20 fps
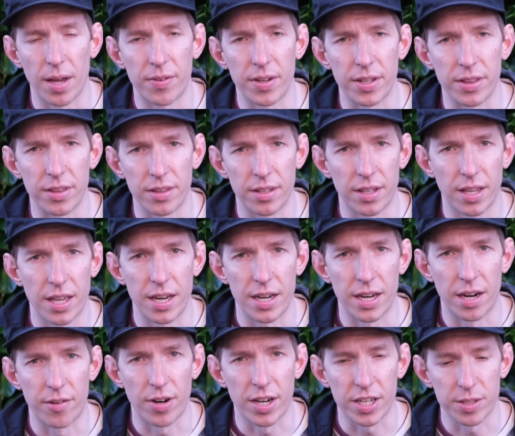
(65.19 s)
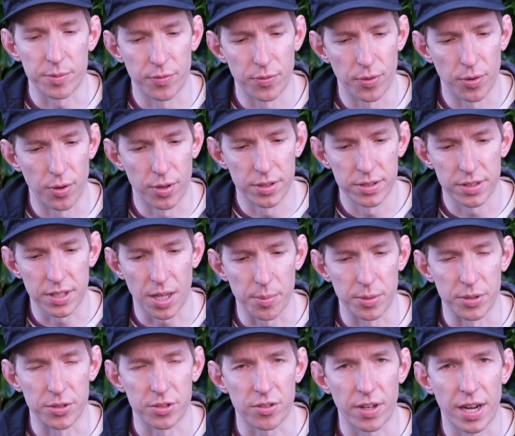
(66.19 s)
hit it on rocks before, a couple
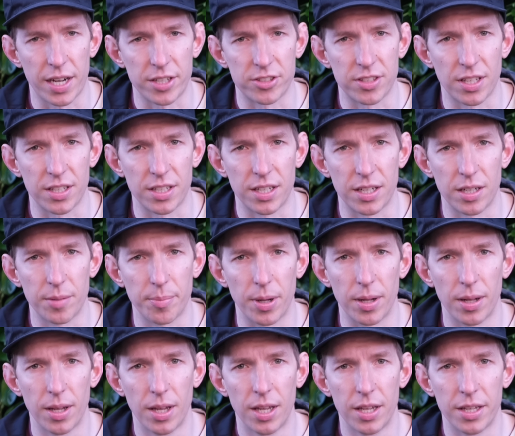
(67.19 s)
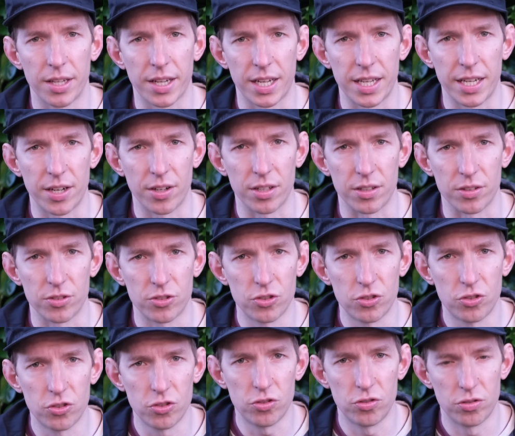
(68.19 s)
of scratches on here, but you can hear a little
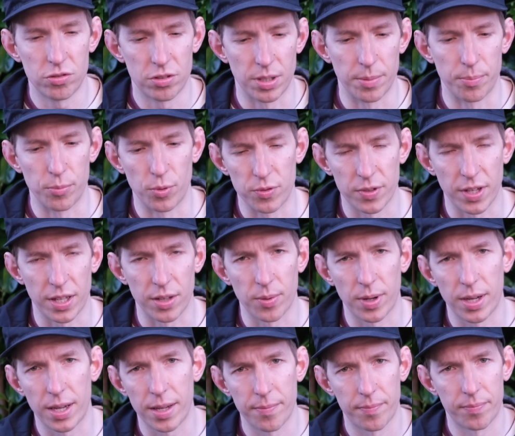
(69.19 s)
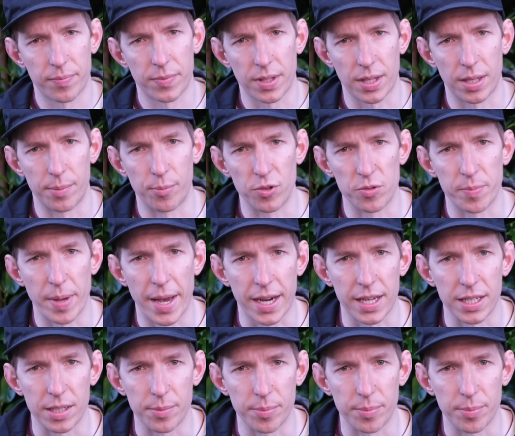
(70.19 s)
zzz, and it moves out of the way, it moves back into